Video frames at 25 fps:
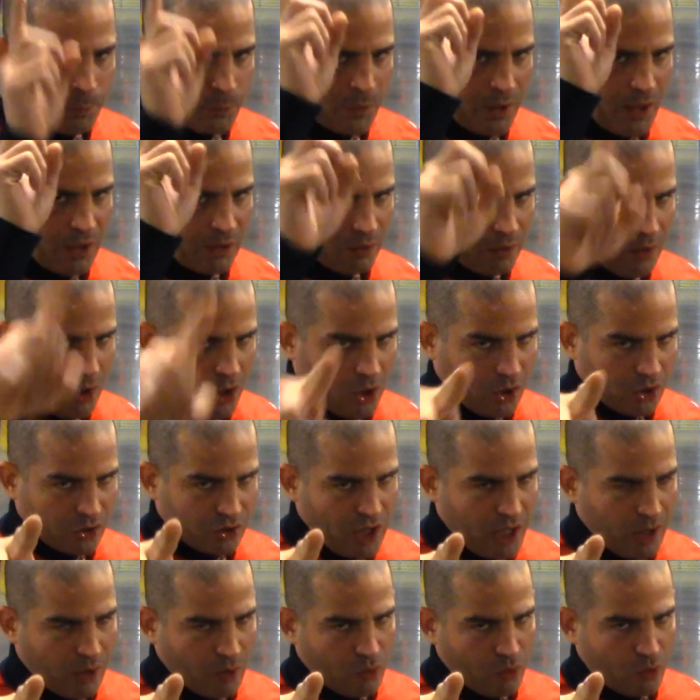as long as
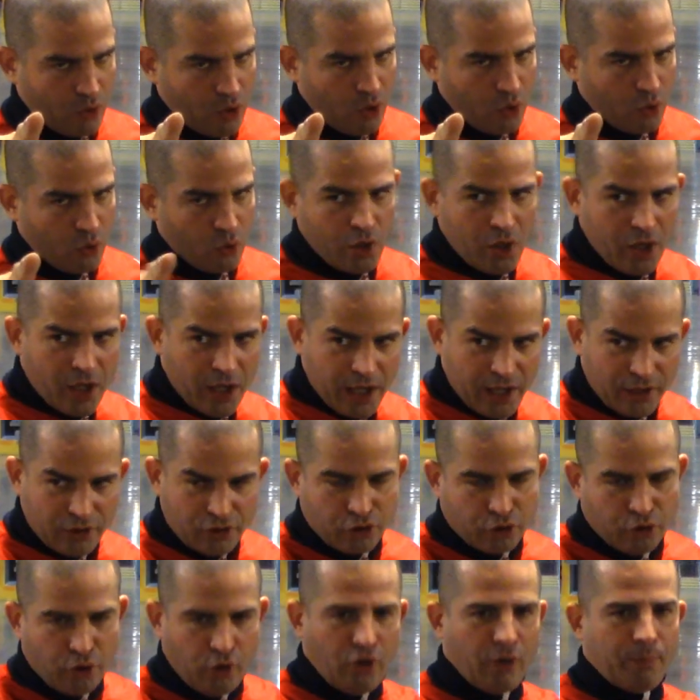I don't go and
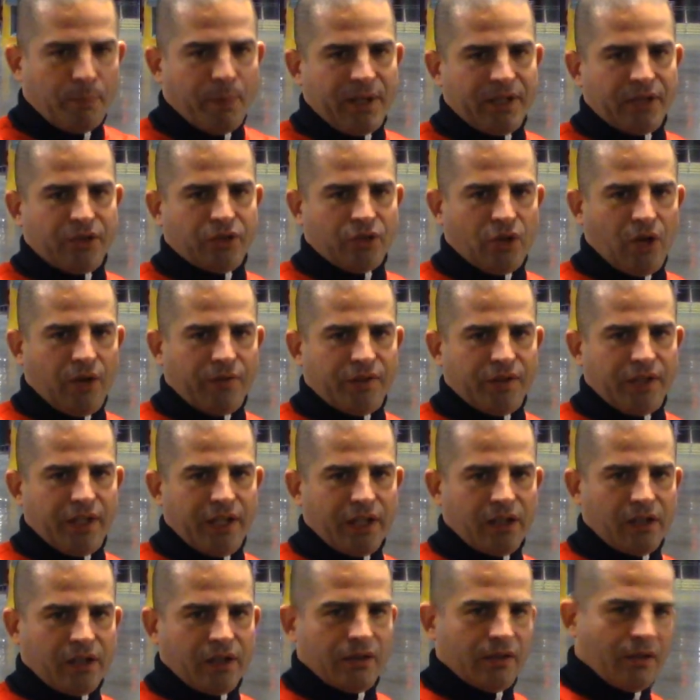stir up any stuff in
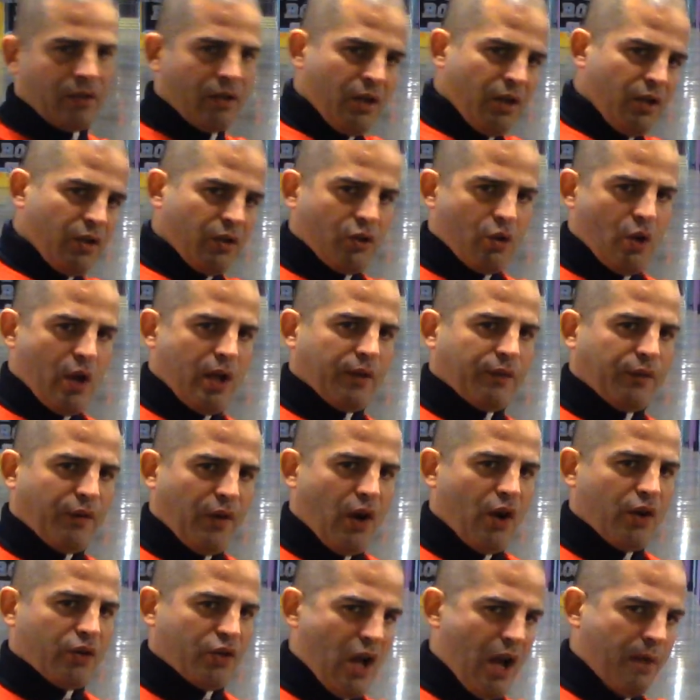England. So as
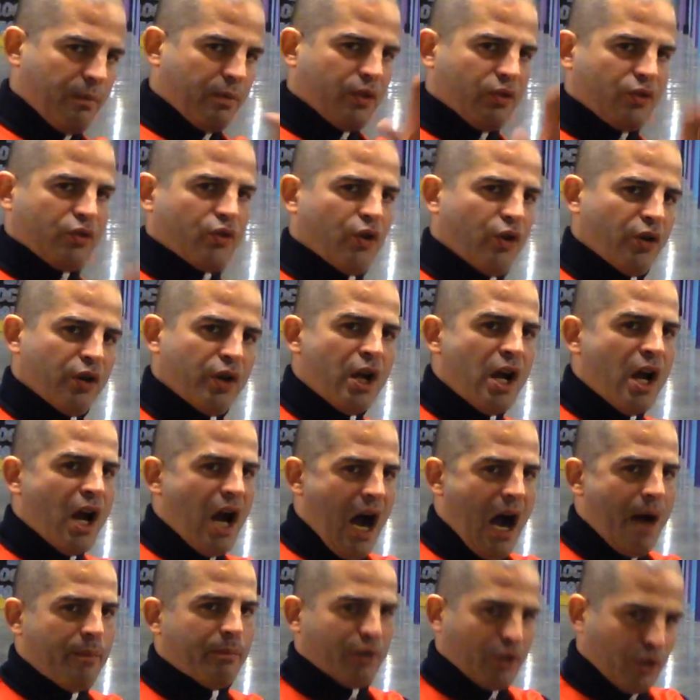far as I'm concerned,
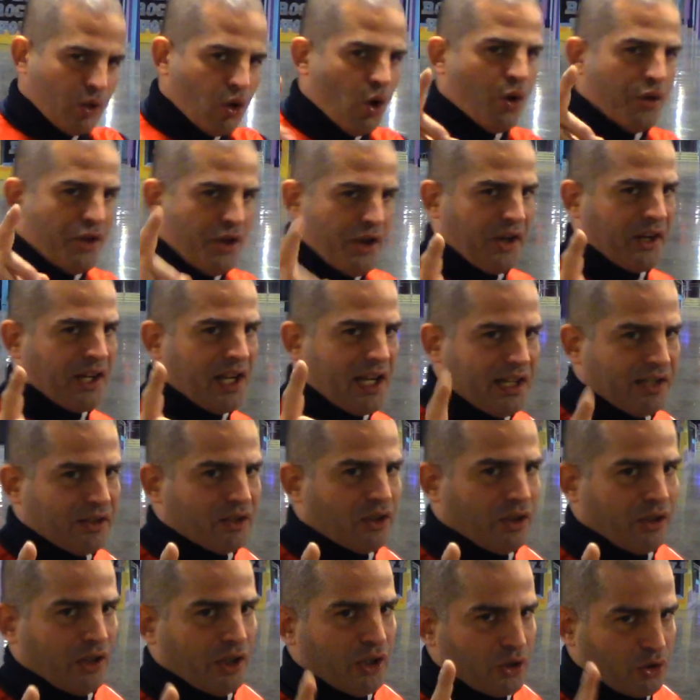I'm going to go there and get
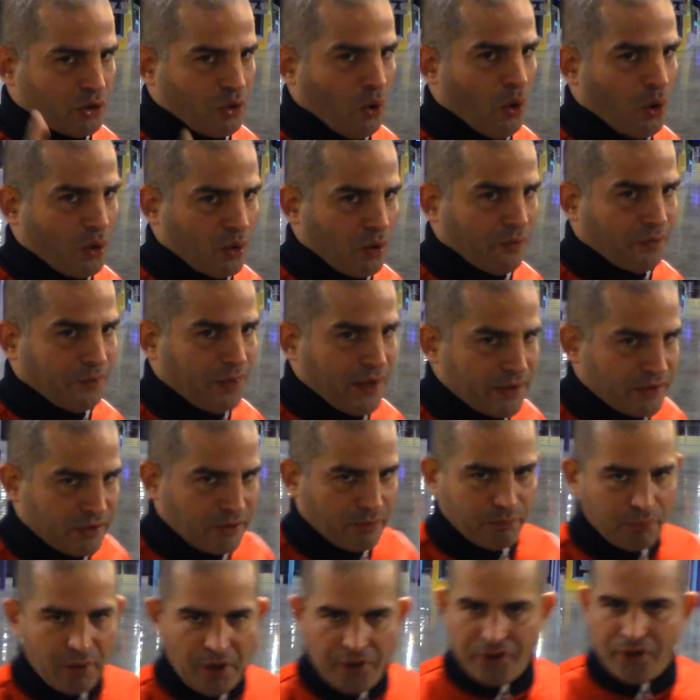into the historical
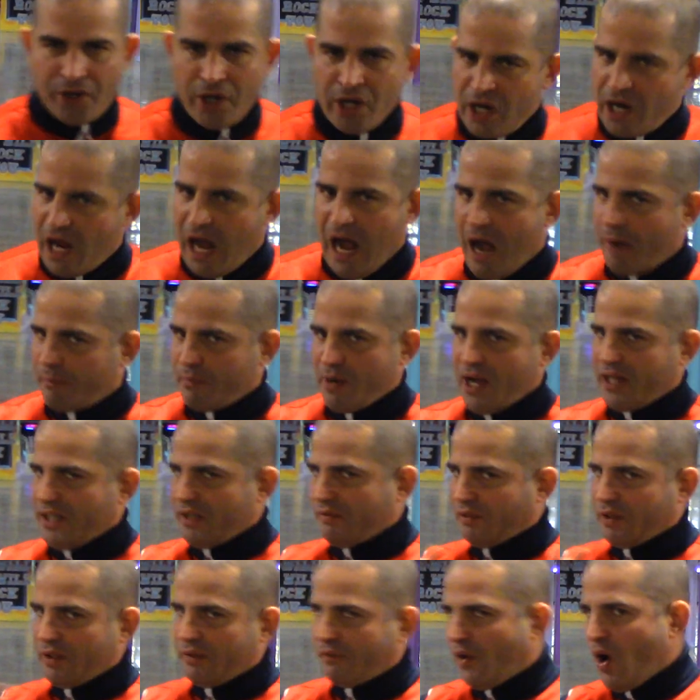fencing, brother. I'm not
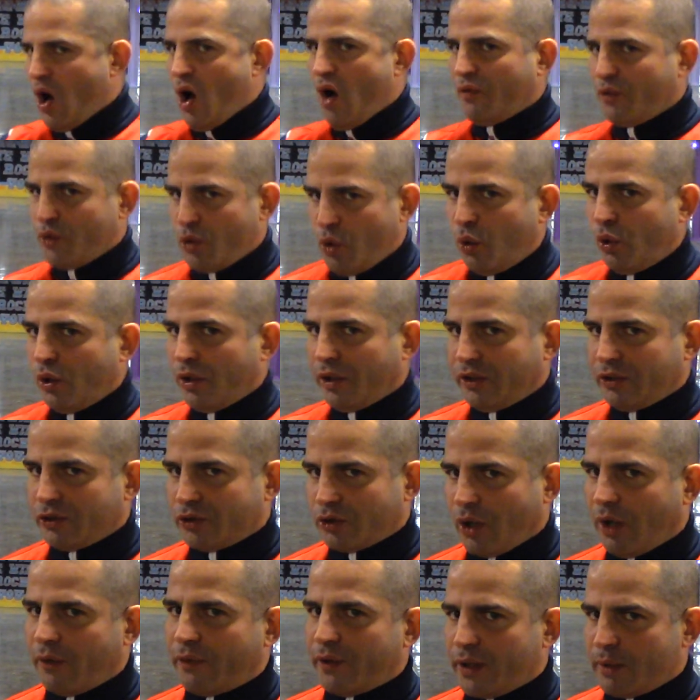even involved in the hooligan
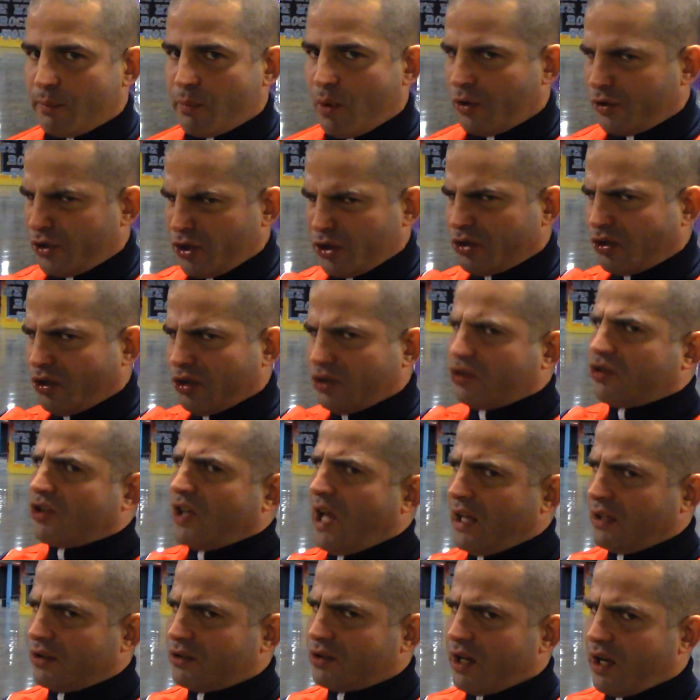stuff anymore. This is just
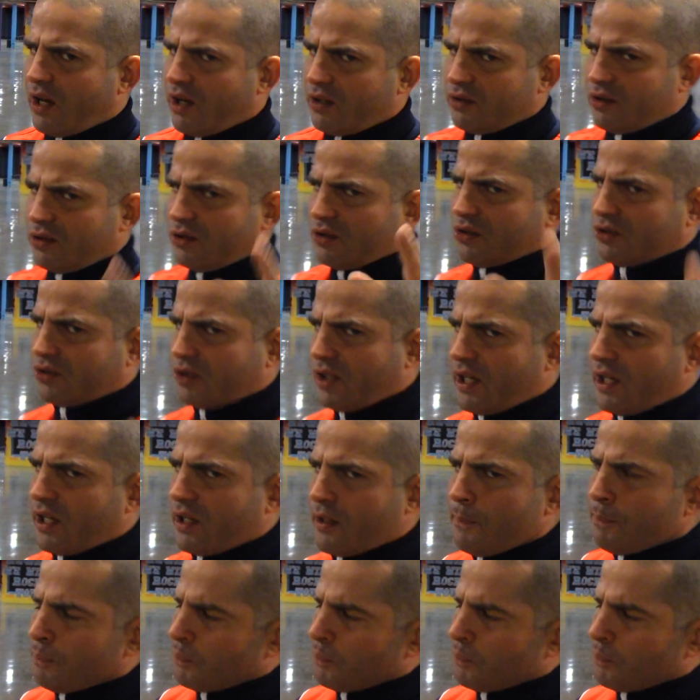satire, you understand?